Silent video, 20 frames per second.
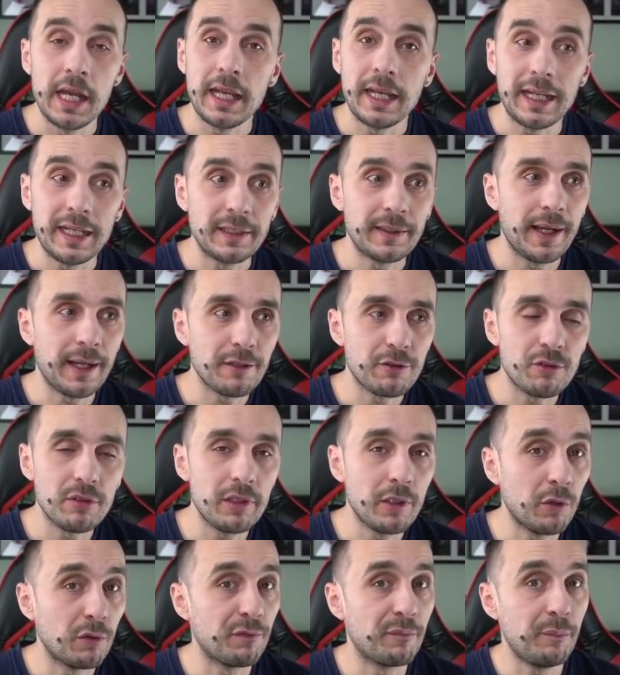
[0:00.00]
is actually
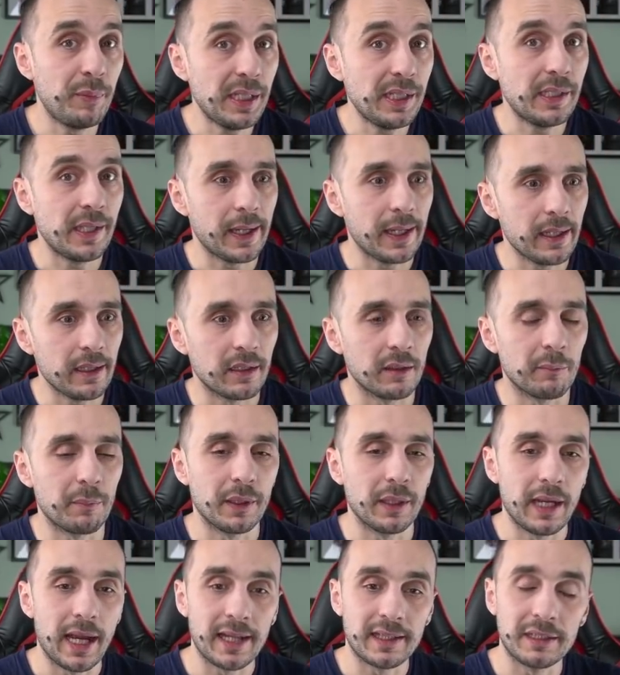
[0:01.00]
of big help
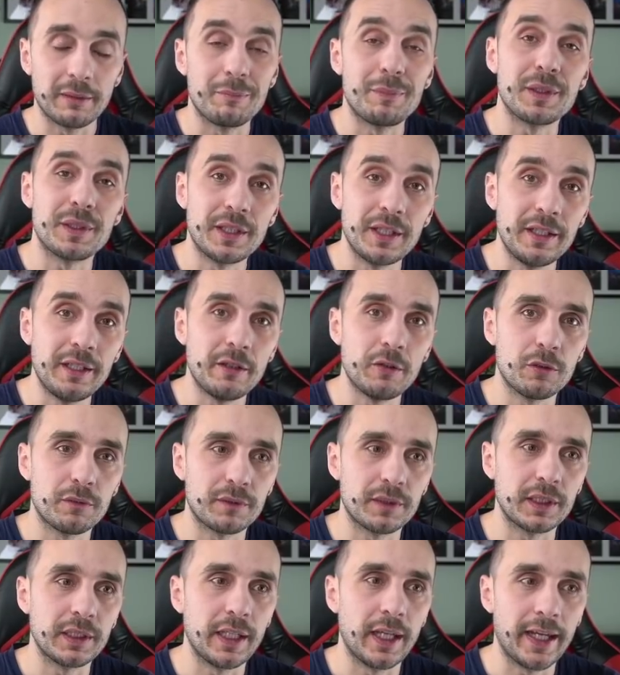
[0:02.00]
at the beginning of
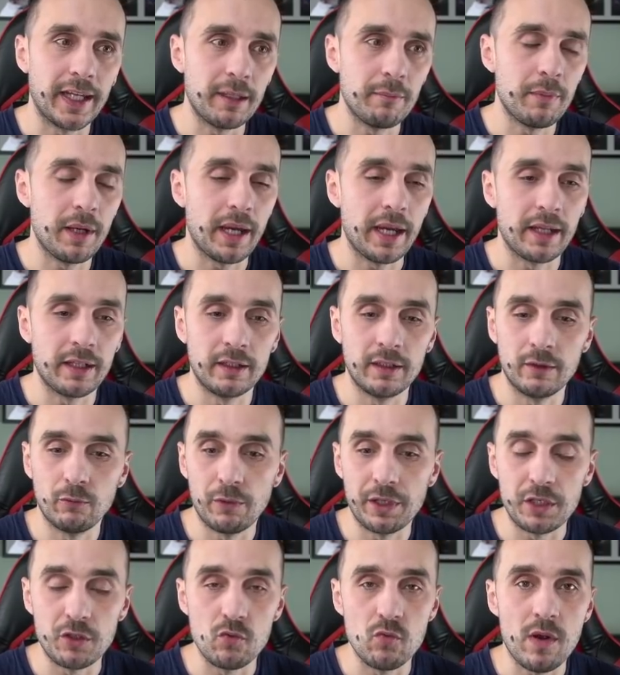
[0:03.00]
the game, and
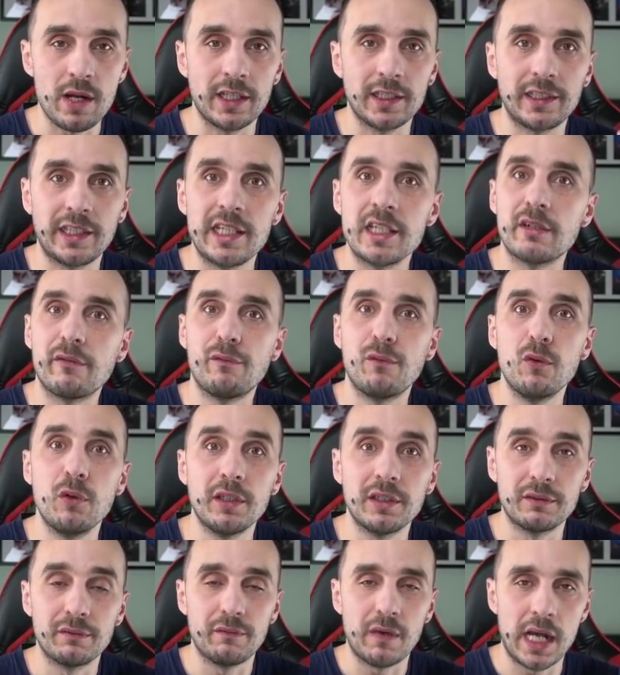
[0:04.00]
when you want to take full
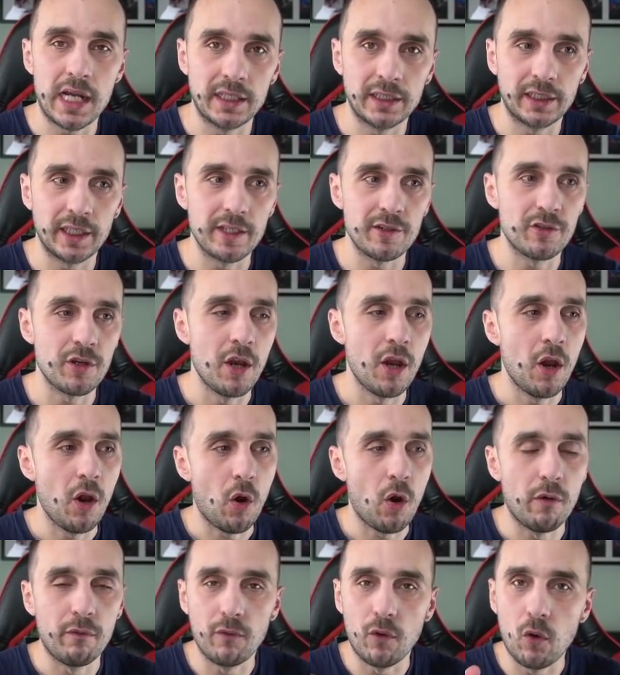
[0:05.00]
advantage
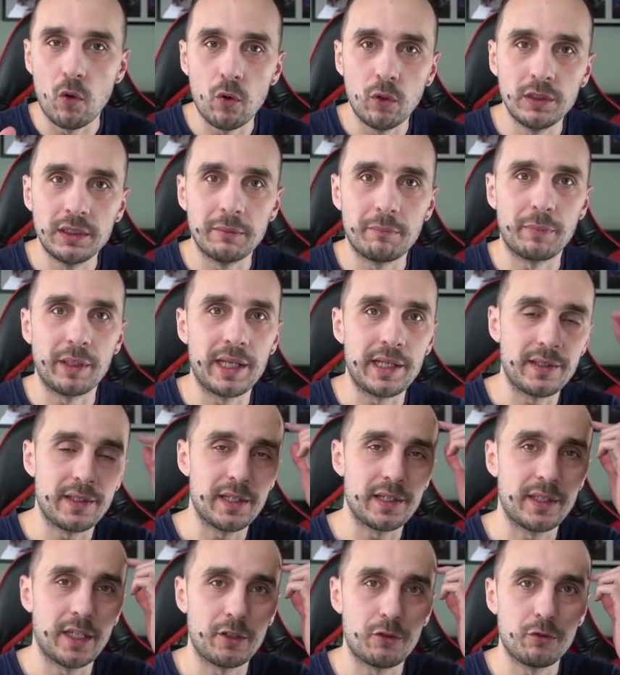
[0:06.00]
of all the
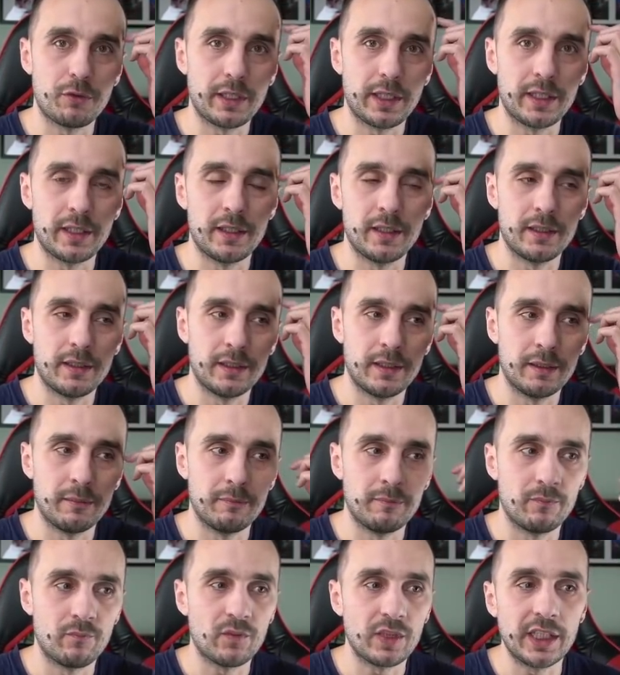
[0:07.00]
places that you can
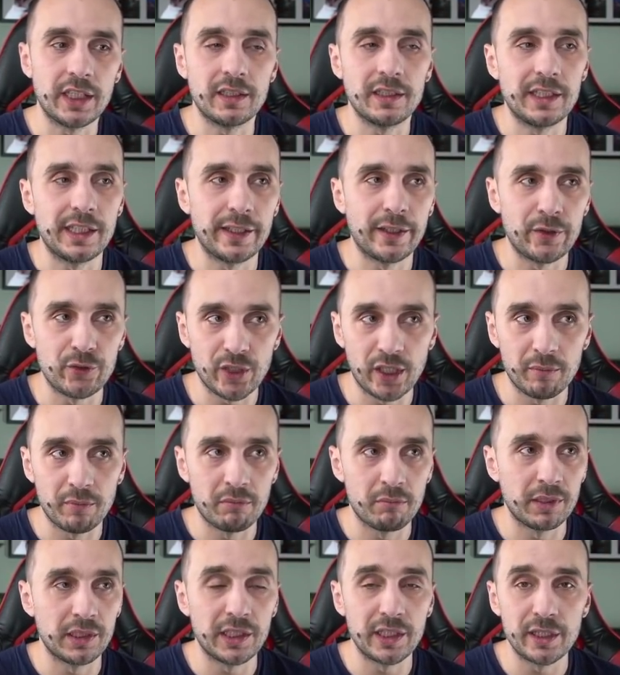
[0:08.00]
get gear enchantment
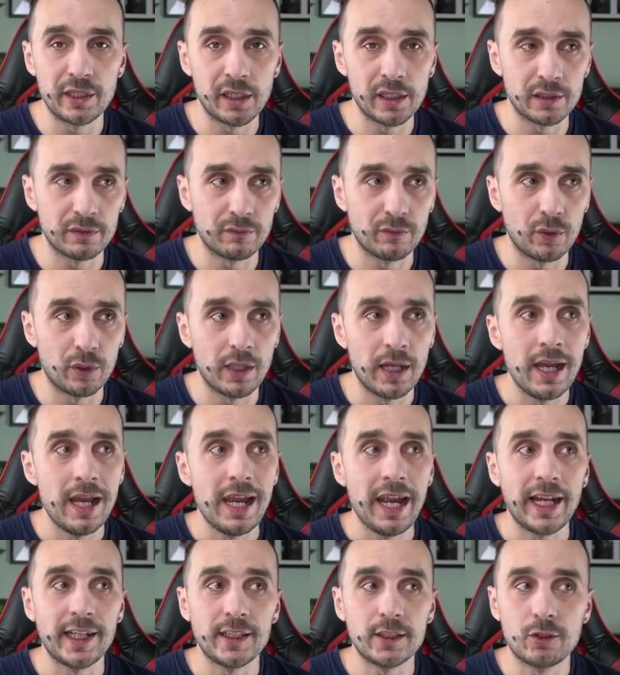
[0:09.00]
materials for.
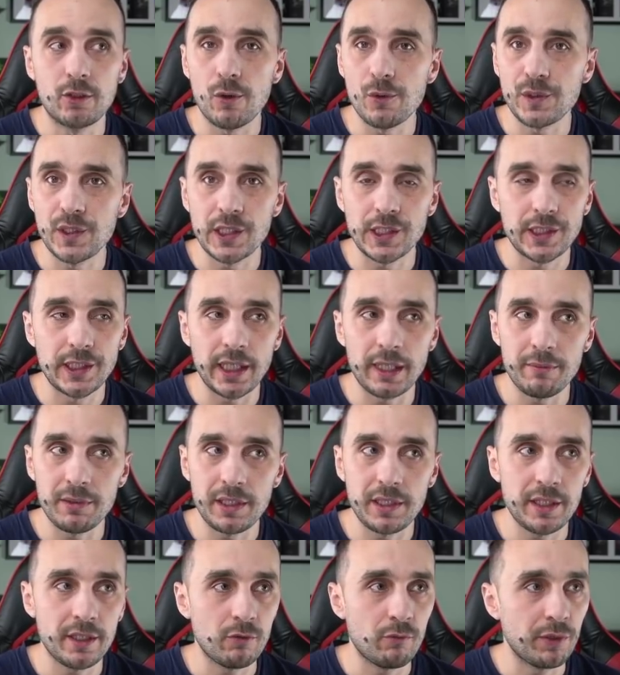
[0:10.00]
And it goes the same
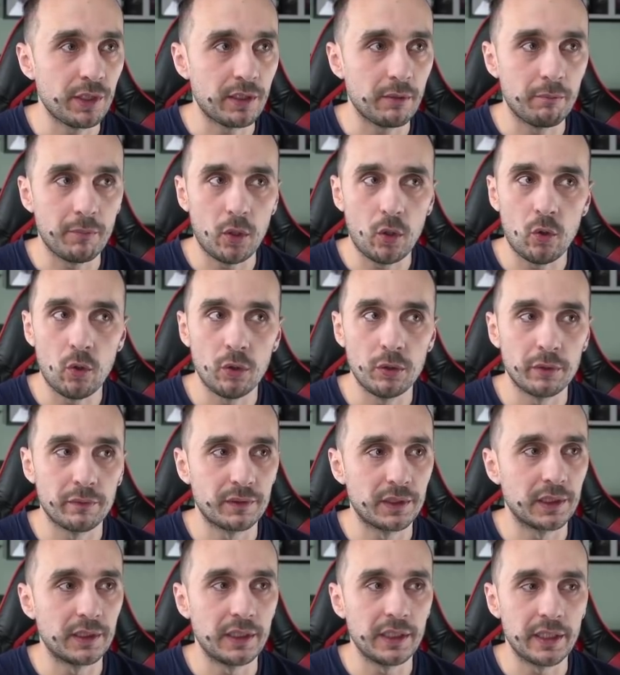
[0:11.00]
here with all of
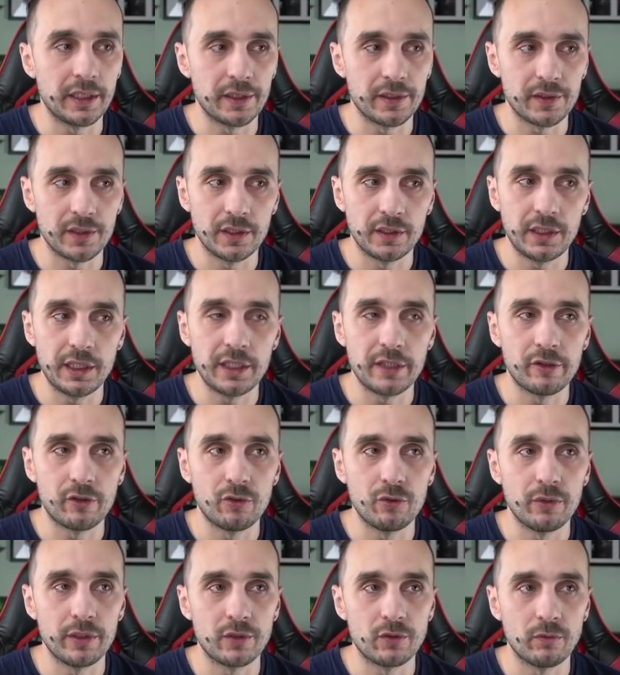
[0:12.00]
the tiers, tier
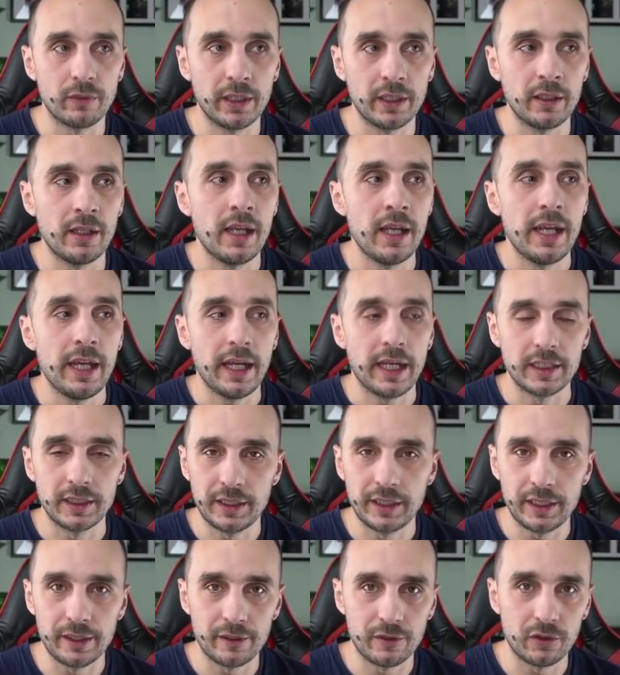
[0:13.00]
2 as well and
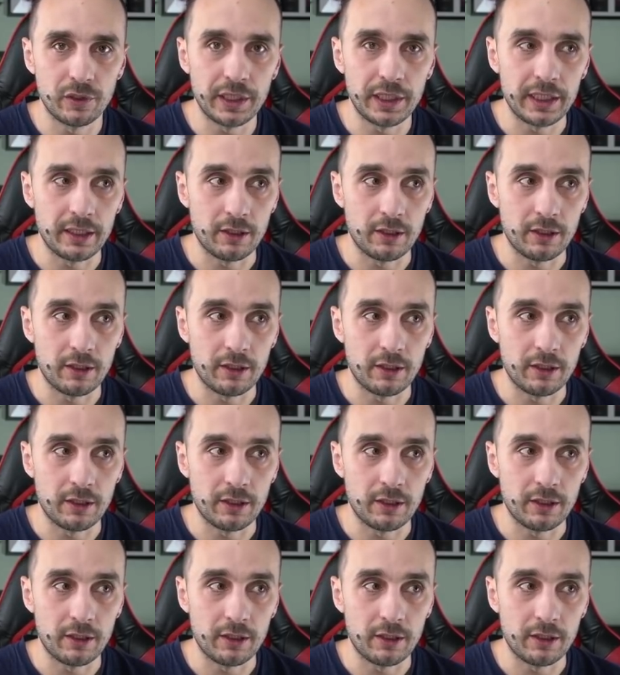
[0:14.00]
tier 3